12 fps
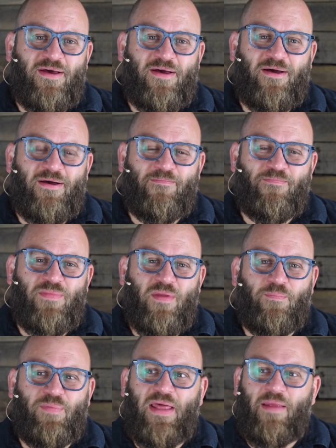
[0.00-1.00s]

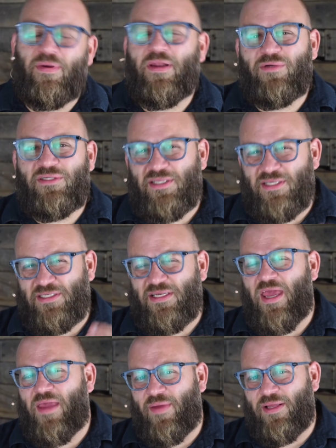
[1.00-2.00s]
But it was the
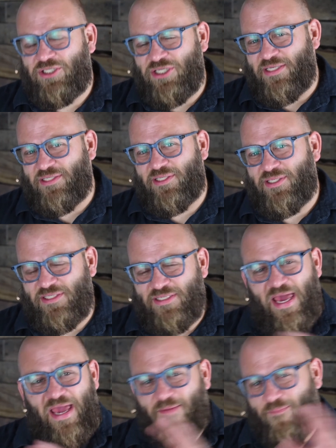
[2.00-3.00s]
same in Jesus's
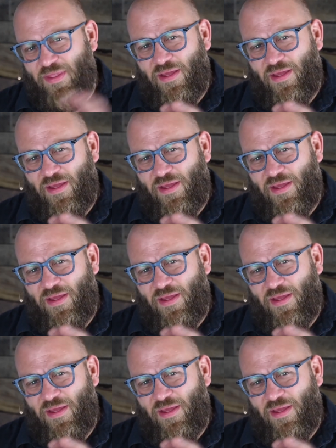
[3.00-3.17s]
day,